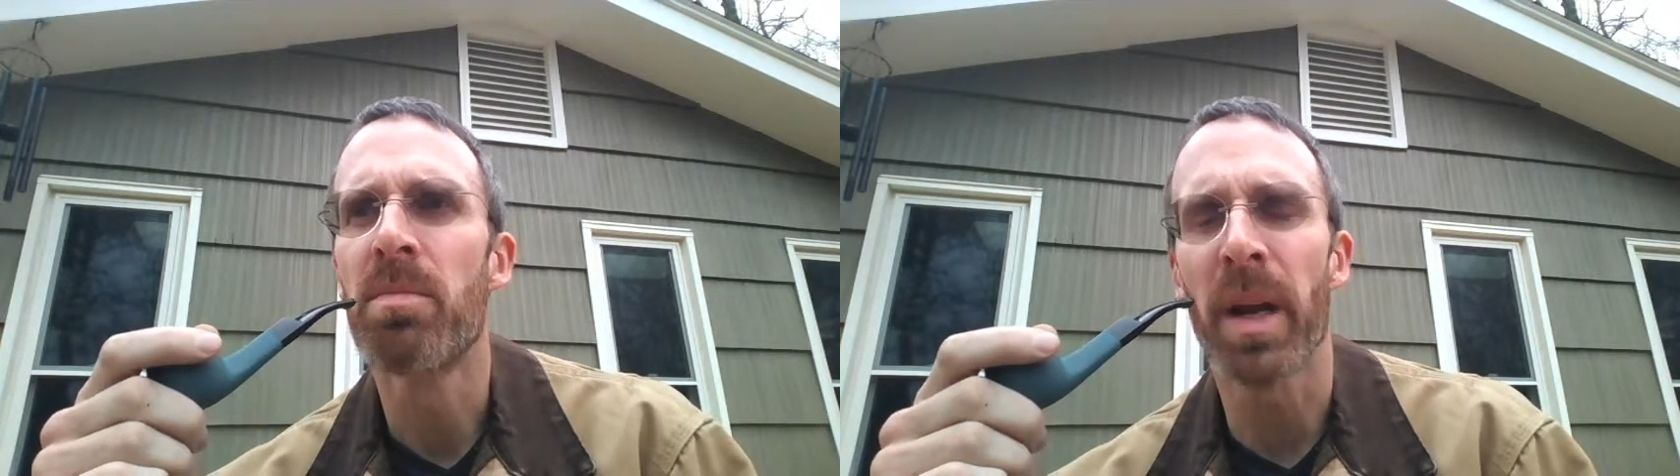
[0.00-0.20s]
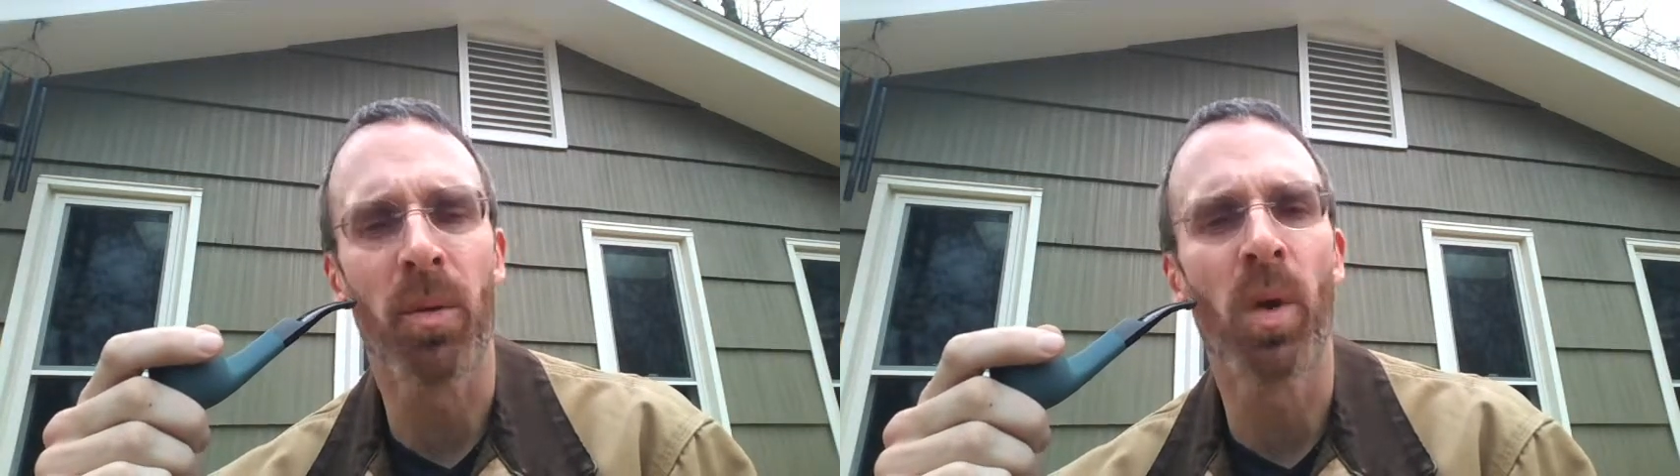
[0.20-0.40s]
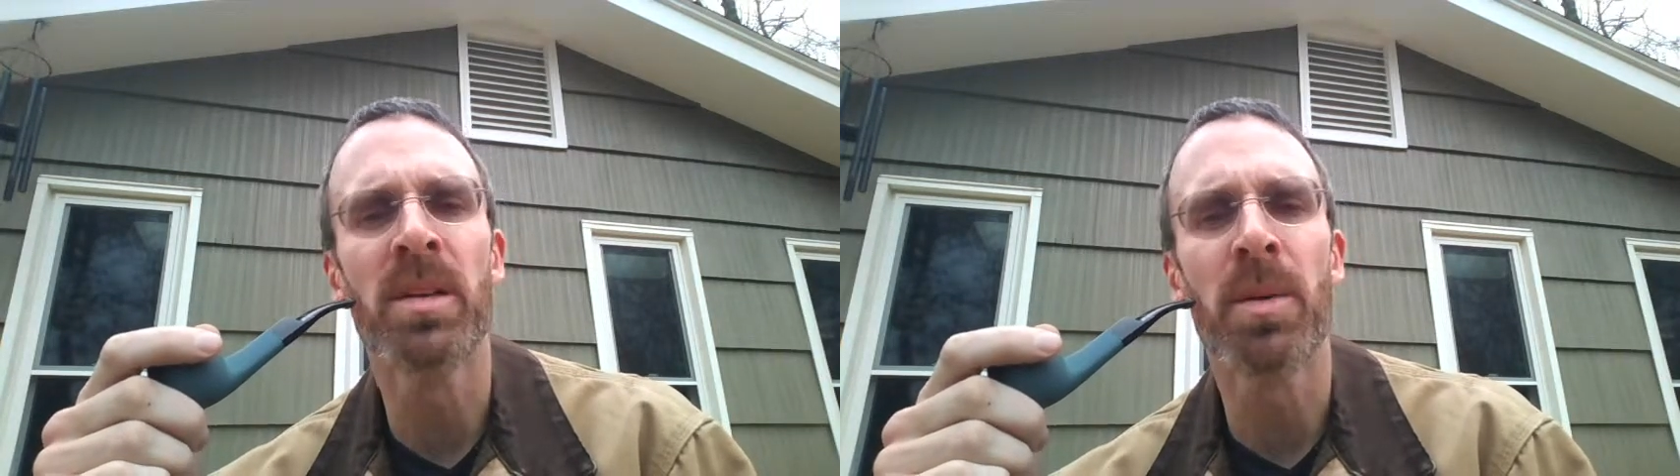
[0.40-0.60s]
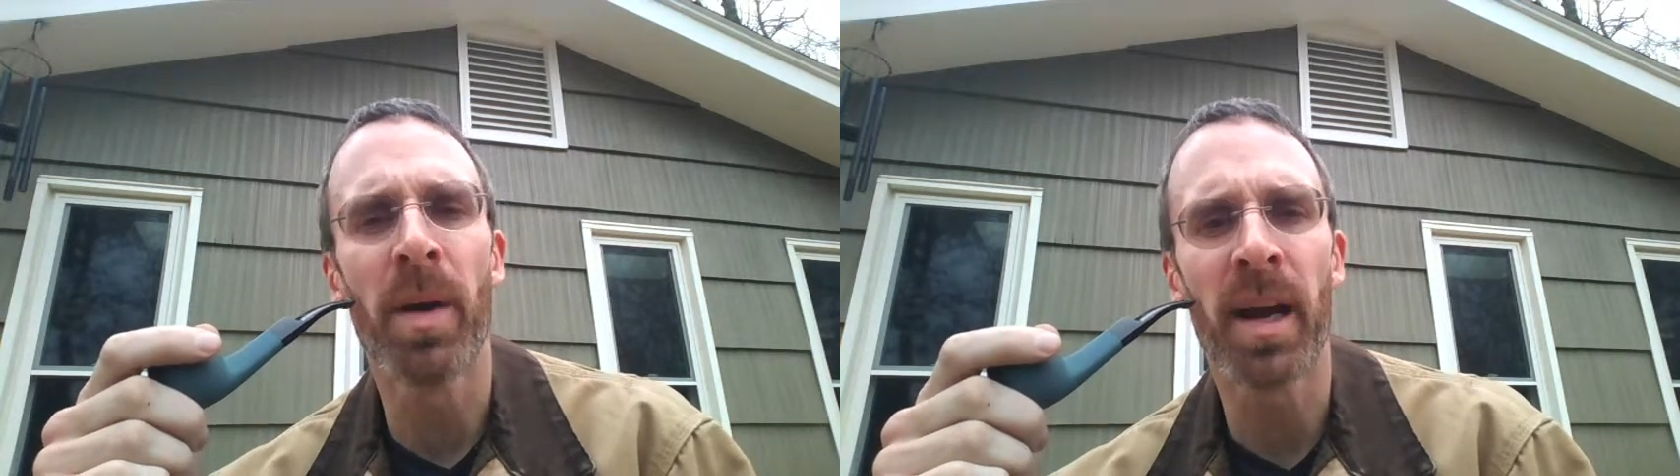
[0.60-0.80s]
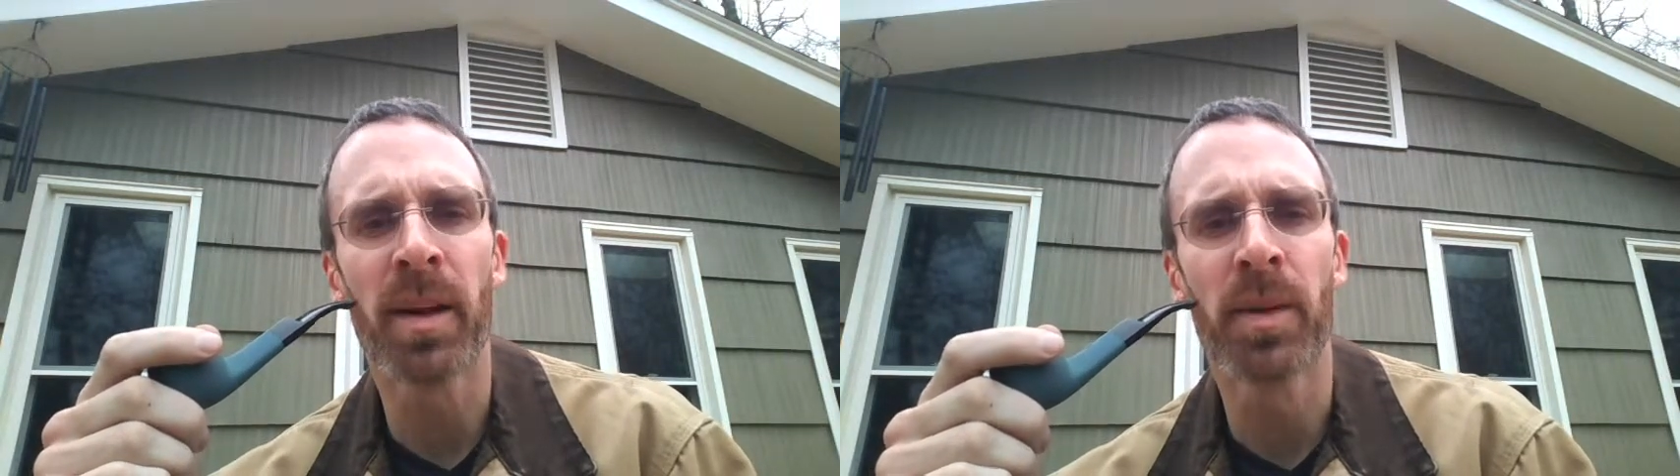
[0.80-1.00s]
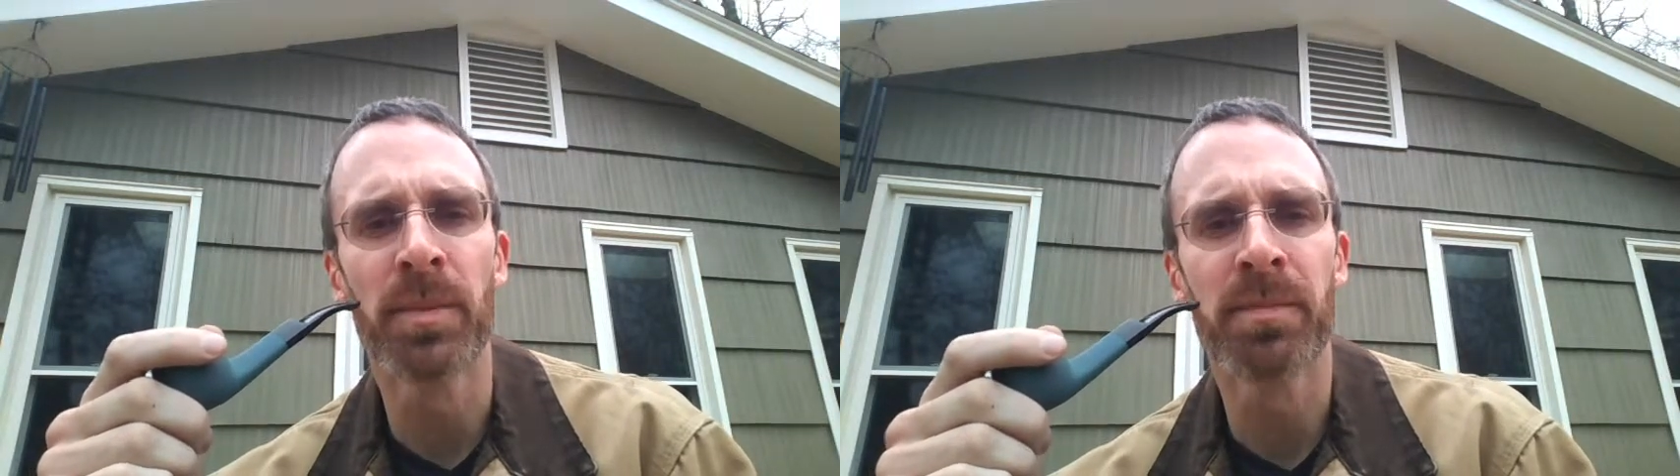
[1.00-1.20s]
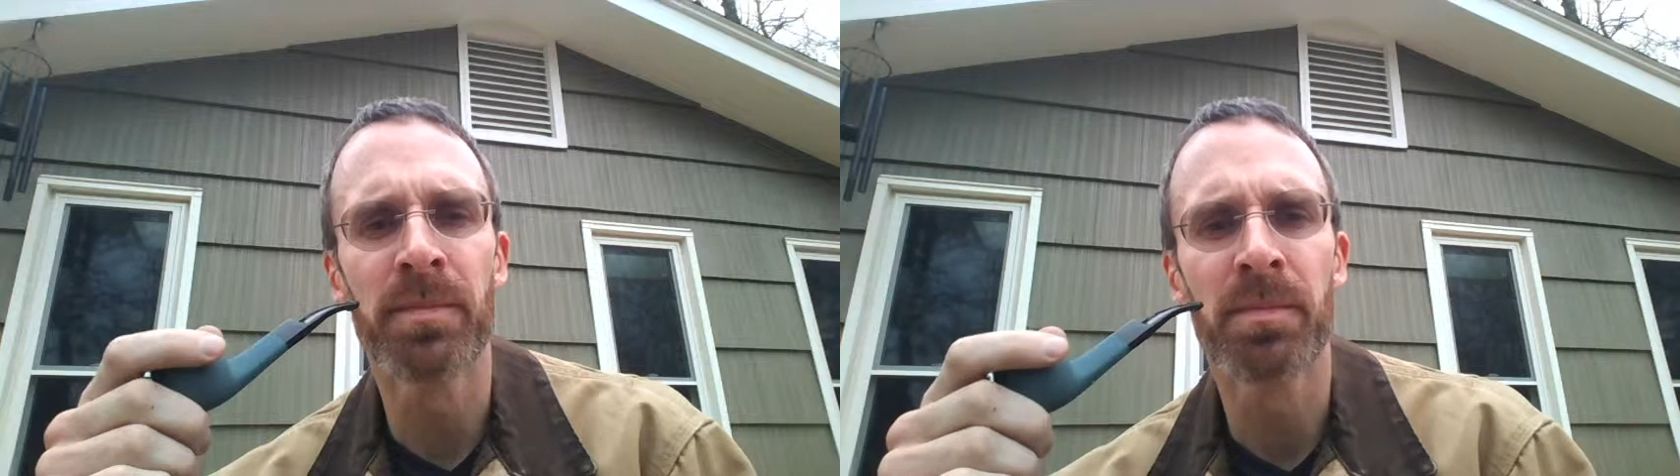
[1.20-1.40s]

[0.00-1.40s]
pick one tobacco,